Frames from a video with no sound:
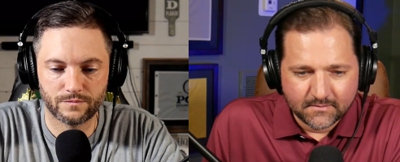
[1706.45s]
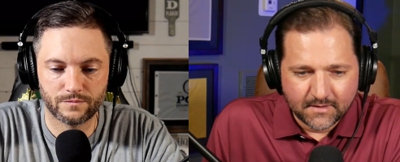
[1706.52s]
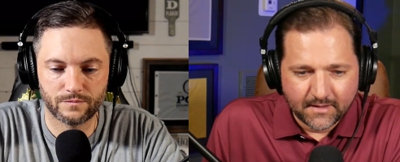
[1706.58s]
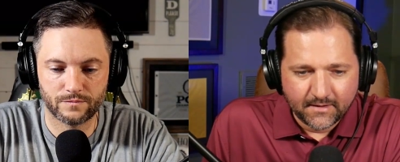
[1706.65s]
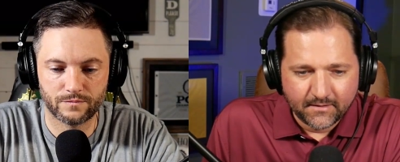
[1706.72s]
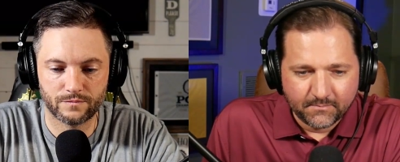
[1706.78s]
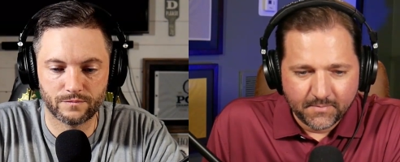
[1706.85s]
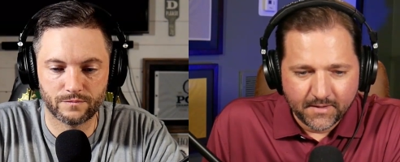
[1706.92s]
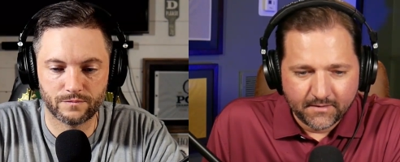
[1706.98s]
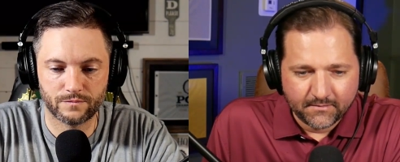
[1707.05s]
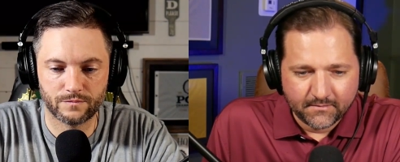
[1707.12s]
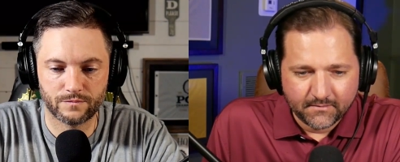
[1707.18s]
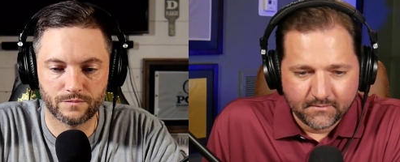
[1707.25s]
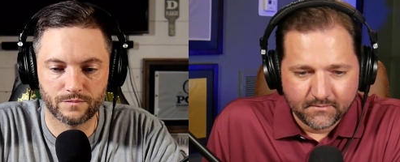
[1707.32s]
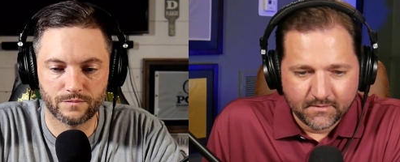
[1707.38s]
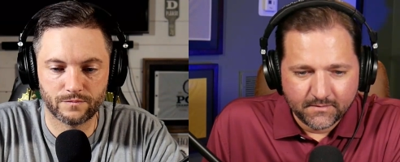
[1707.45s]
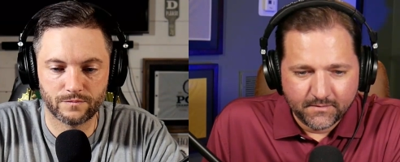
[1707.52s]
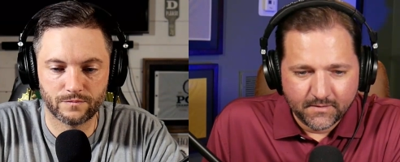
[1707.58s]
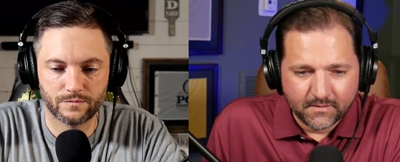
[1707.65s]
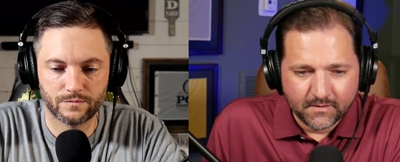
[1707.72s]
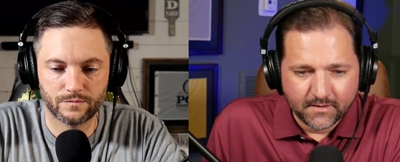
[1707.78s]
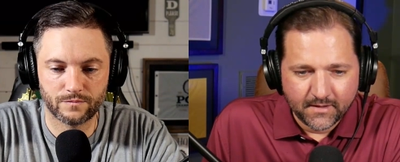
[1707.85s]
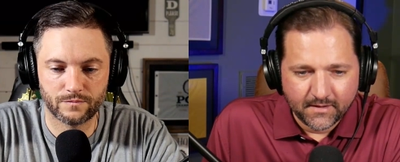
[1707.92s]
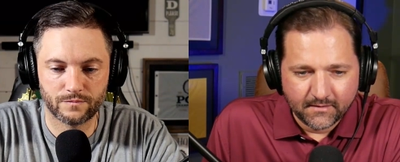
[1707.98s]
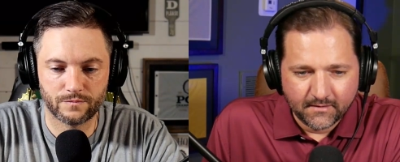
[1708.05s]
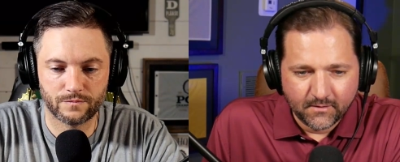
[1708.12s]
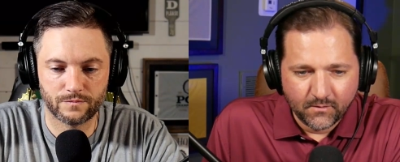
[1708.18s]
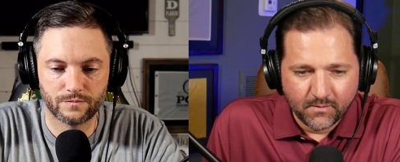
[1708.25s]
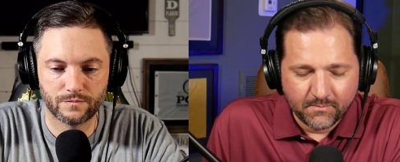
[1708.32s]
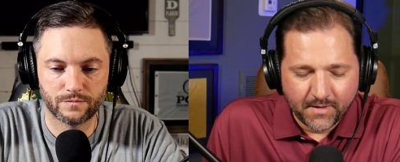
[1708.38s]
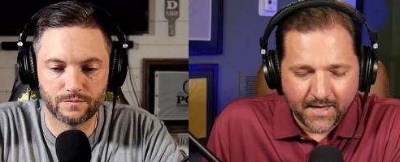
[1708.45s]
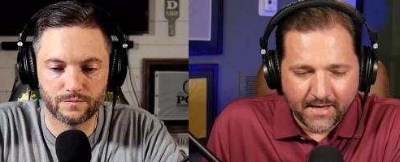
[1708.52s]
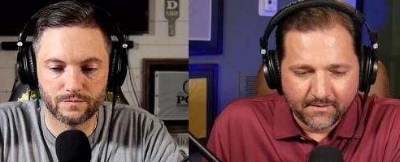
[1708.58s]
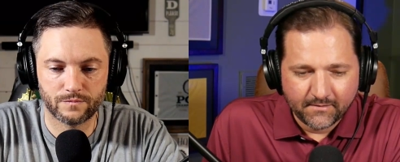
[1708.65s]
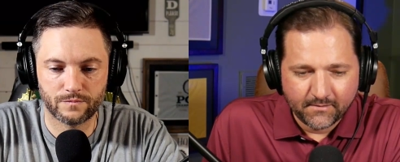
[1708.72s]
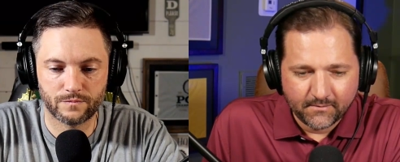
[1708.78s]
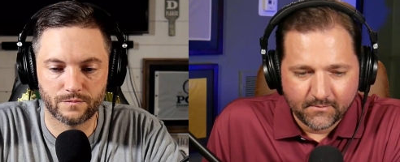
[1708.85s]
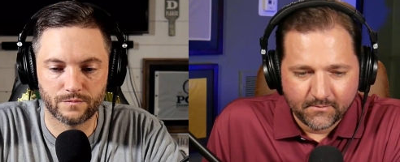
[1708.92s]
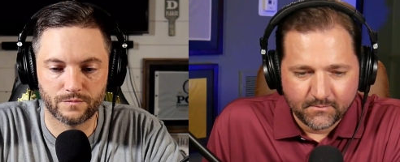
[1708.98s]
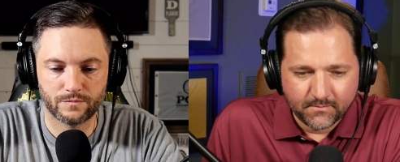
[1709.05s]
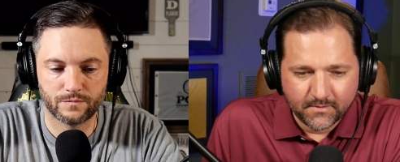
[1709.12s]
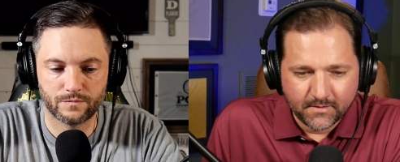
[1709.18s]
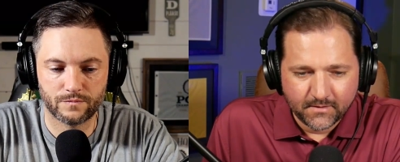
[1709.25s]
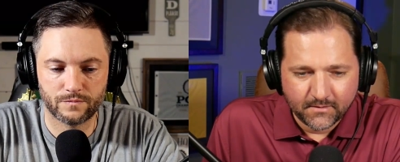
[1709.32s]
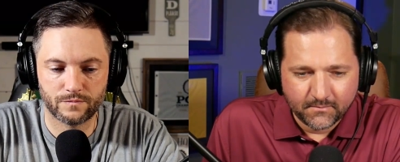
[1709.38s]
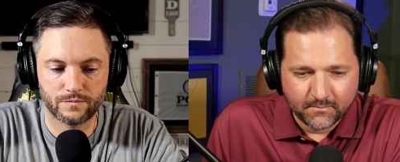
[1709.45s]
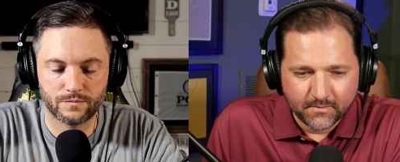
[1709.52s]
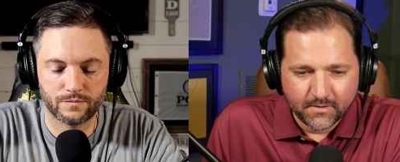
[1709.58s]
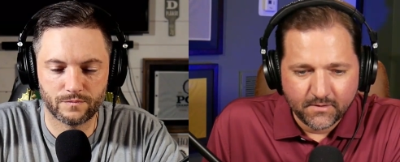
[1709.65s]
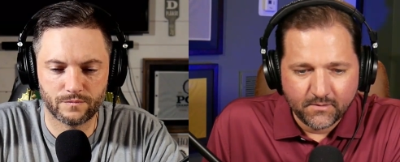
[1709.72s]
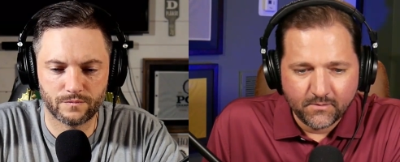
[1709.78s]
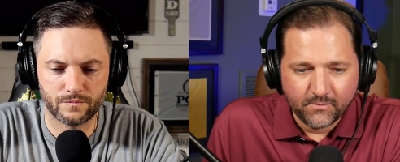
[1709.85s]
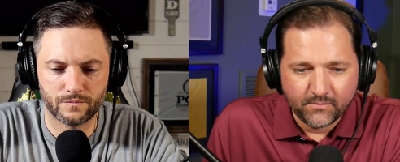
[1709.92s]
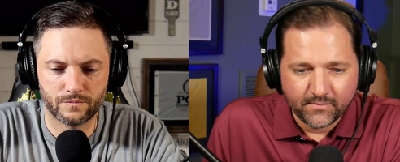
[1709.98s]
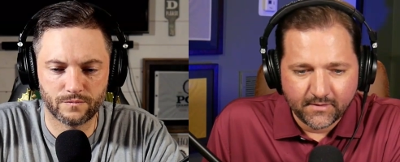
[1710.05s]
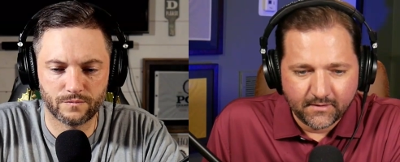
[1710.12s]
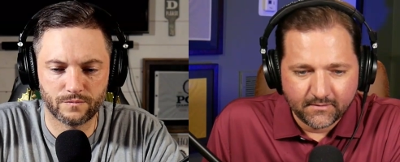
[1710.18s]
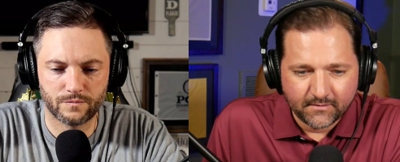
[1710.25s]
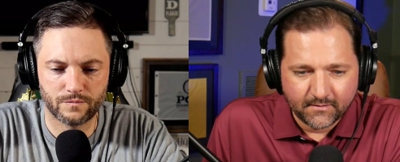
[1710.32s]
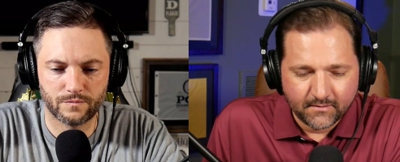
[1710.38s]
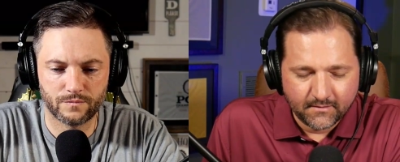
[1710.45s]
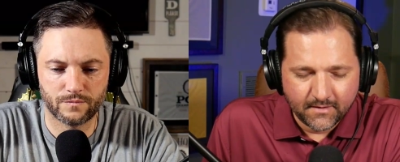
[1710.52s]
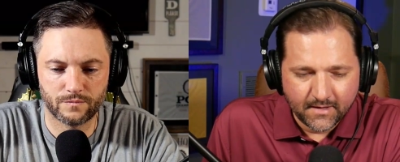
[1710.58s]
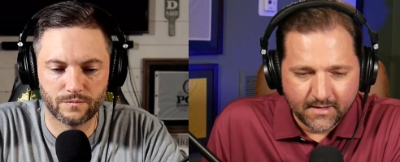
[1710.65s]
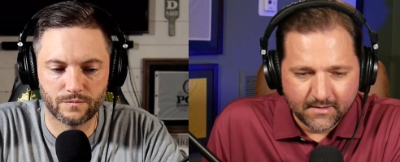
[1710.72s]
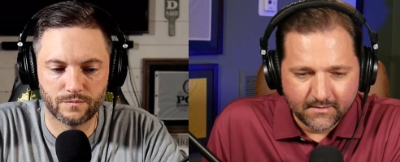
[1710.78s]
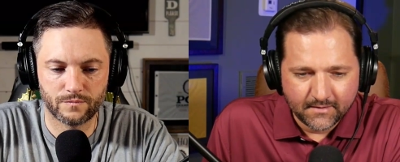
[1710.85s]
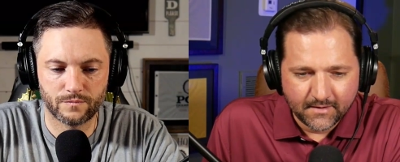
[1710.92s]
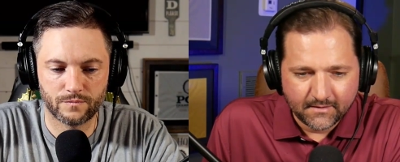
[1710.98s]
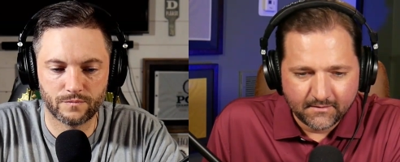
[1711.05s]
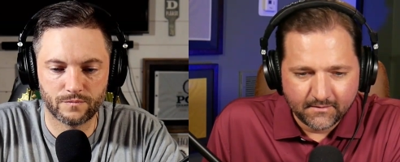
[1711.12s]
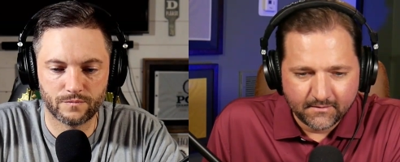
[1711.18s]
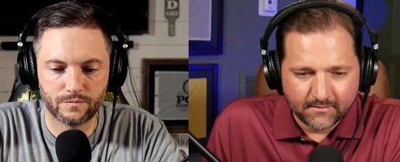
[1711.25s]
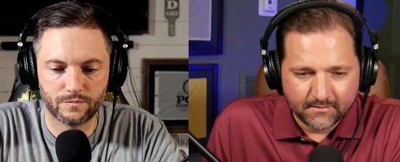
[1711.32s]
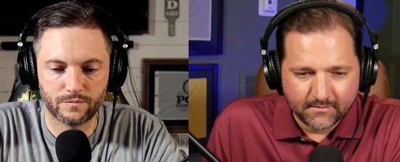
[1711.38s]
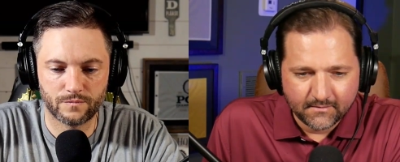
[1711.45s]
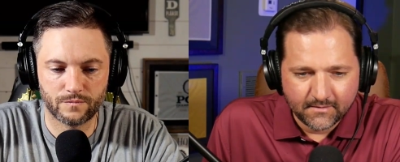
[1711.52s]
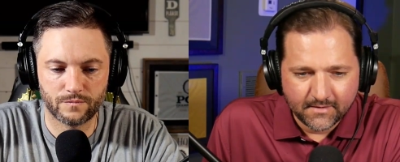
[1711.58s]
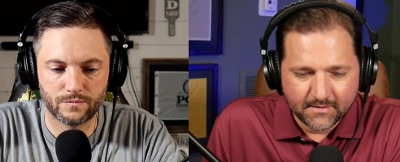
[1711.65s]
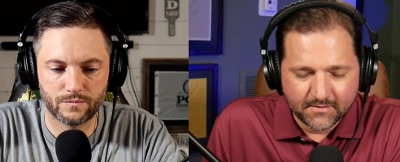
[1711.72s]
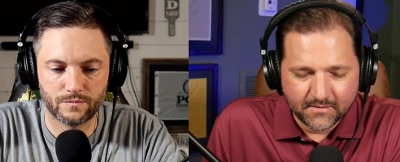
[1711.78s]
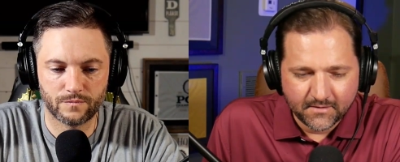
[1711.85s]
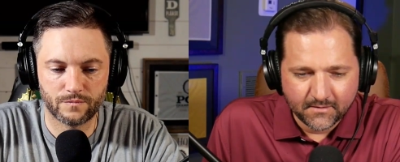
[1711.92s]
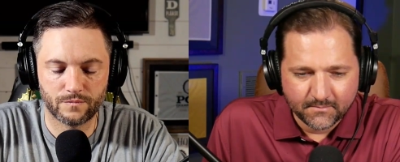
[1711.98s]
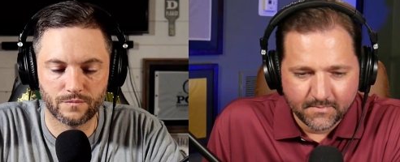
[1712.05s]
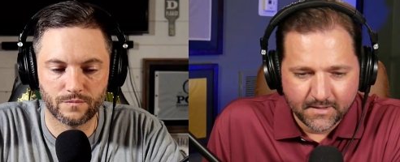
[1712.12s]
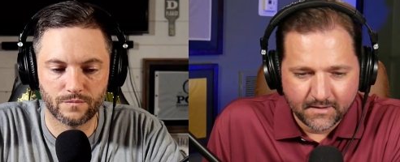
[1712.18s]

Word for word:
Speaker 1: I guess best if you look at going back to, you know, the new season, not not just this year,